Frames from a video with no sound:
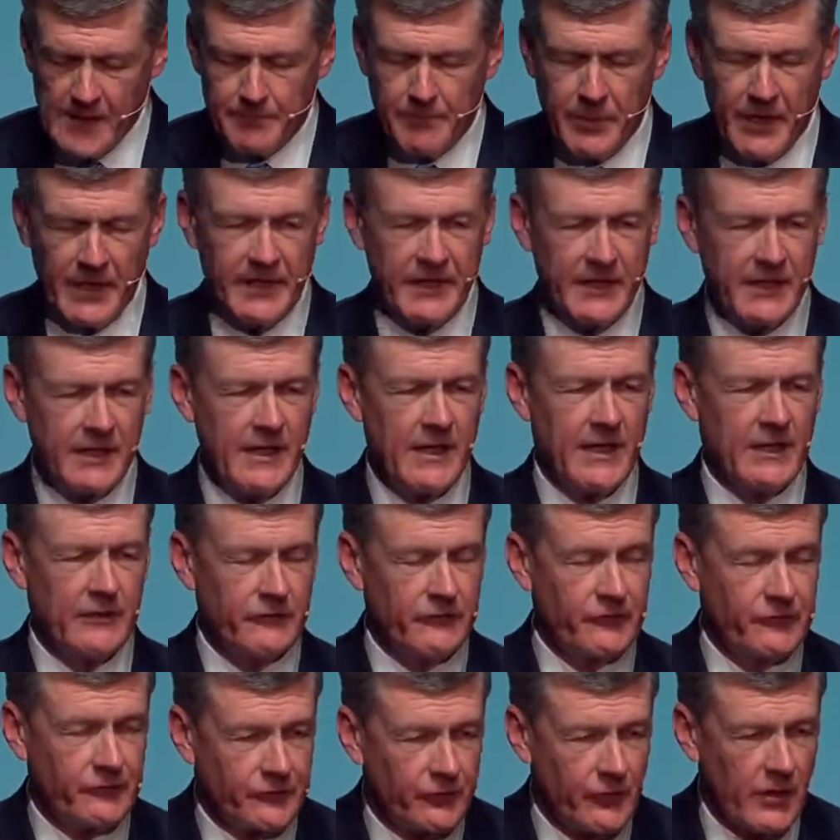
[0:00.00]
but he had
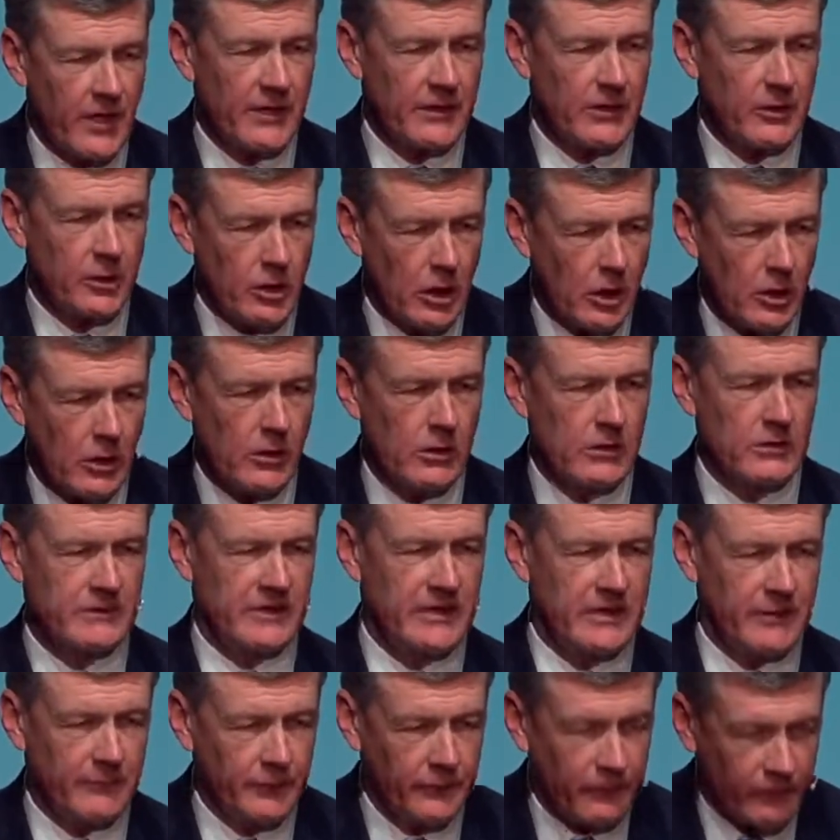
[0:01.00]
struck gold
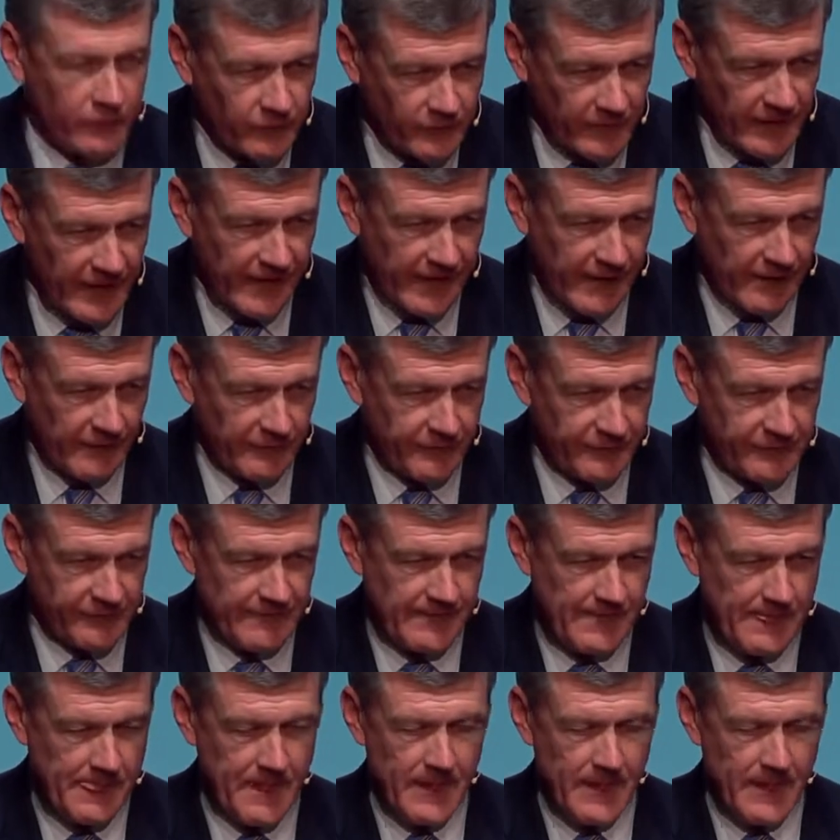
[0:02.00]
himself